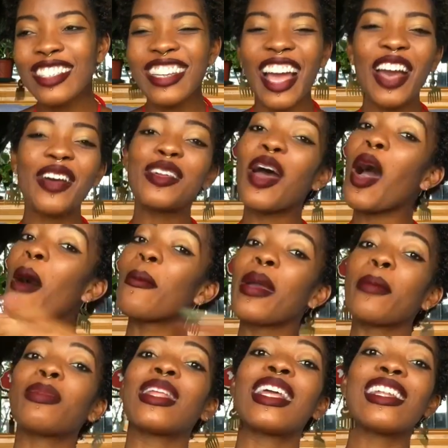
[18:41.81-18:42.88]
check out all
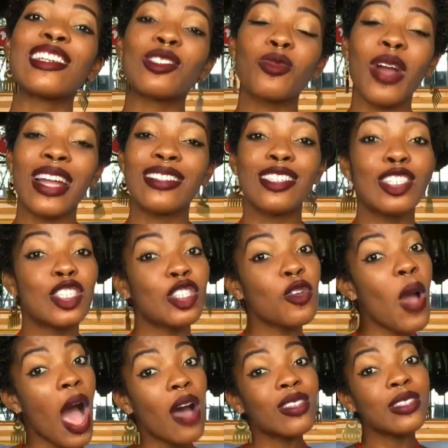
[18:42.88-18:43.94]
my playlists where I teach
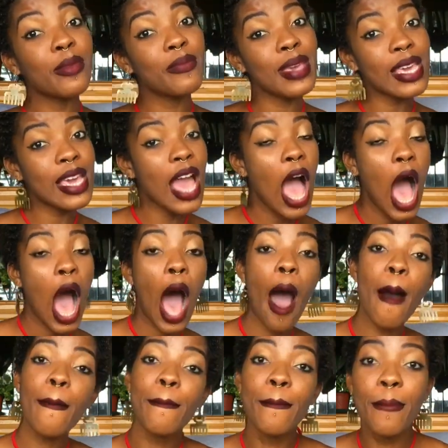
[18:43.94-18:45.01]
you how to be
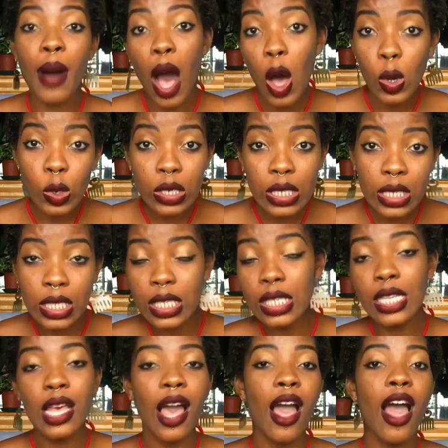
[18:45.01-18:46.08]
a
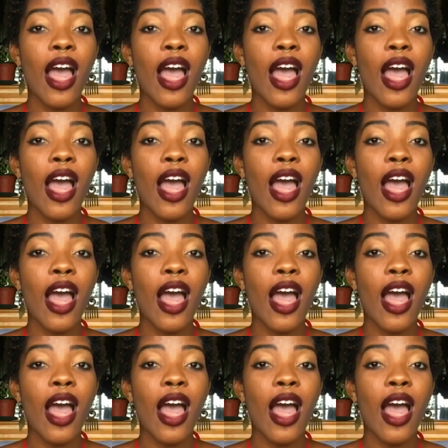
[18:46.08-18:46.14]
boss.